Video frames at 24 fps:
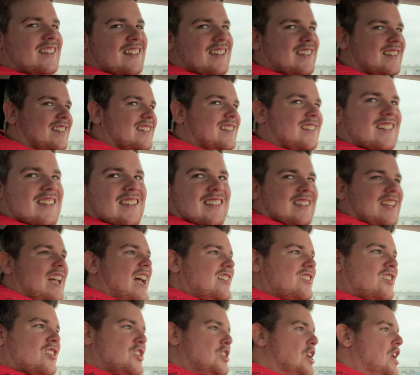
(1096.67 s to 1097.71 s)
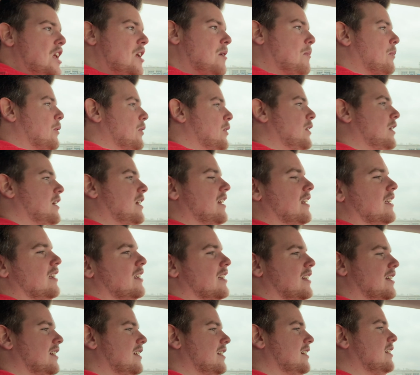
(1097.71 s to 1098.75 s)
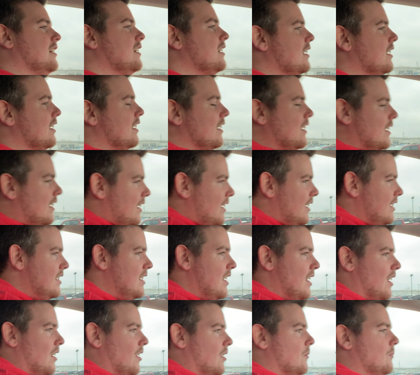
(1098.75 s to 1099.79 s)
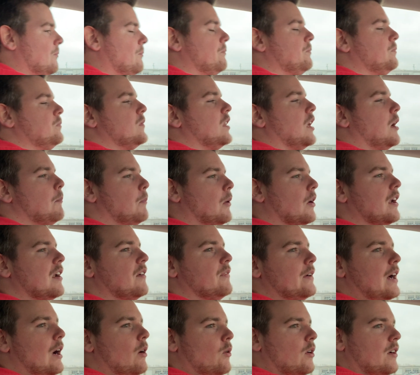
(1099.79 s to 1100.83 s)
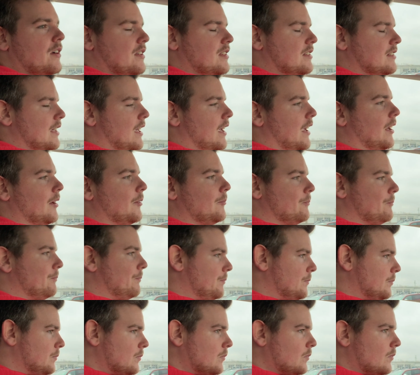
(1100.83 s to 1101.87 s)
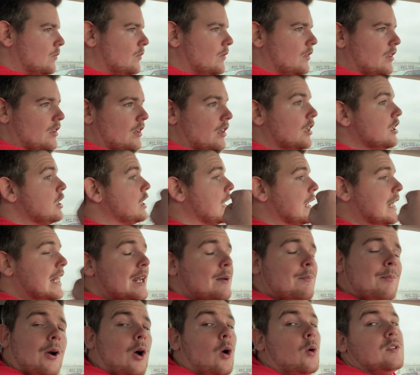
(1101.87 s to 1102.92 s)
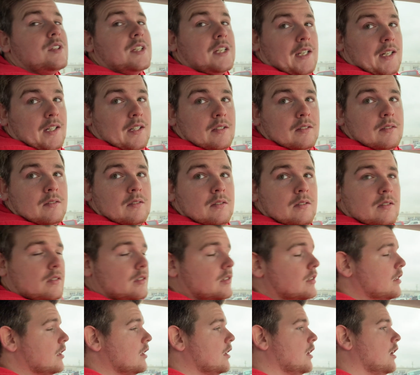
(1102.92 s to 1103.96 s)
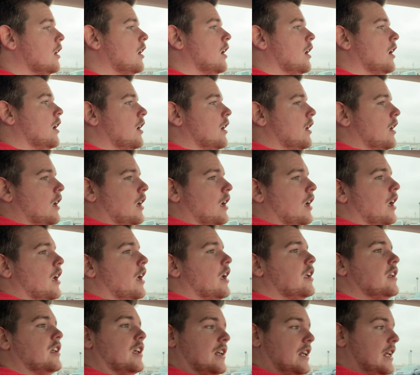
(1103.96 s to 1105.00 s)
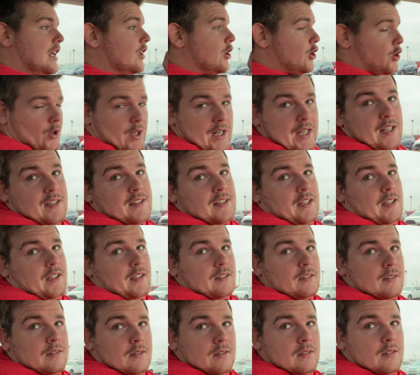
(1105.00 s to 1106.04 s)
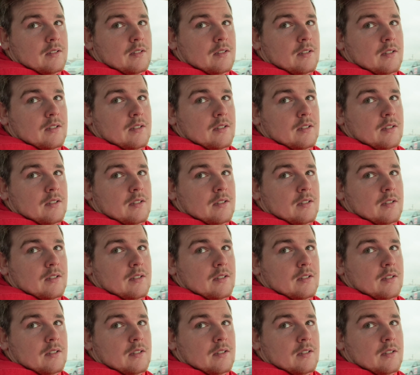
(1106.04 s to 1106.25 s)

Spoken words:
That's very cheap. Yeah, those are very in supply. Yeah. But if I were to say, you need protein, you need creatine.